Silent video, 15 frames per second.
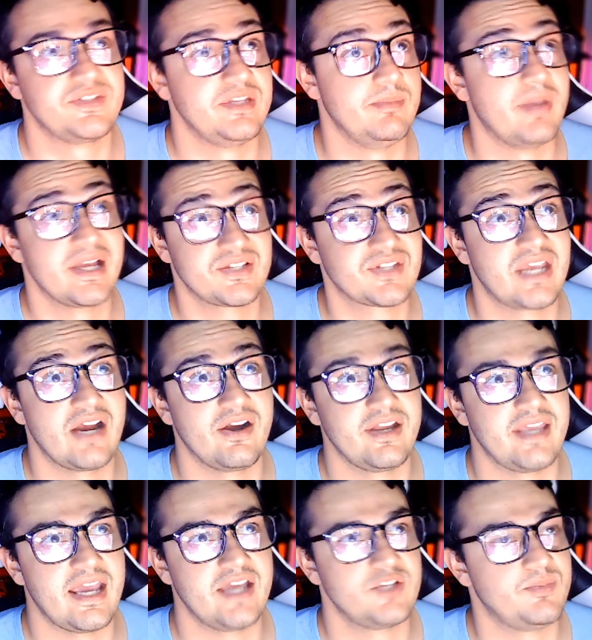the best carrying
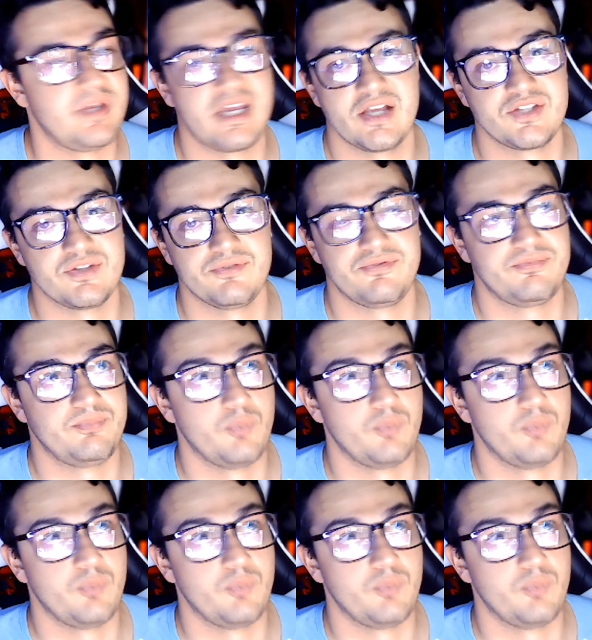case because of,